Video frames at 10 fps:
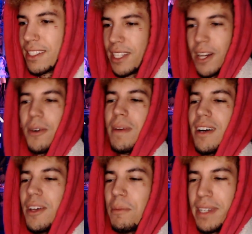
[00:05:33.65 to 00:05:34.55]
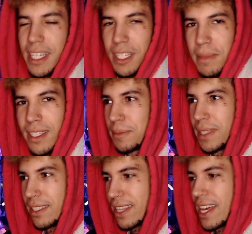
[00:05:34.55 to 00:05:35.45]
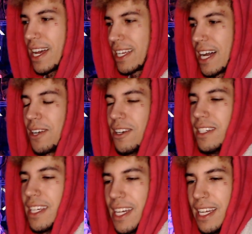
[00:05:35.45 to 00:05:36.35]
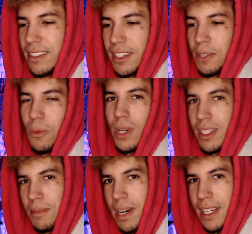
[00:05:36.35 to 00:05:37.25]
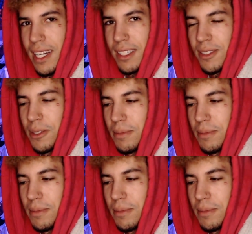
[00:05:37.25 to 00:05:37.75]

Now, my other predicament is that I got on and I instantly wanted to buy a costume.